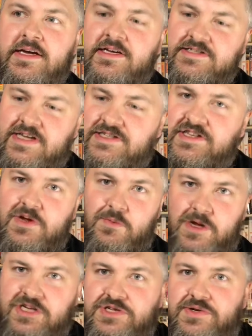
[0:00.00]
since the
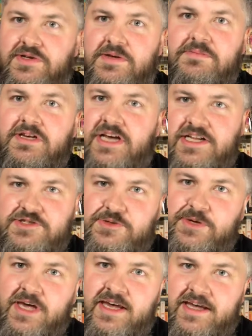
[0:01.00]
original NBA
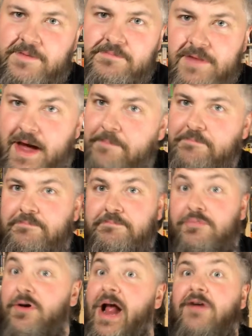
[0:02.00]
2K. I'm, I'm
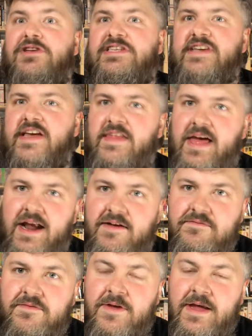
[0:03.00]
proud to say that
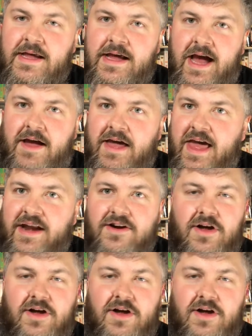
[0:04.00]
I've I had it.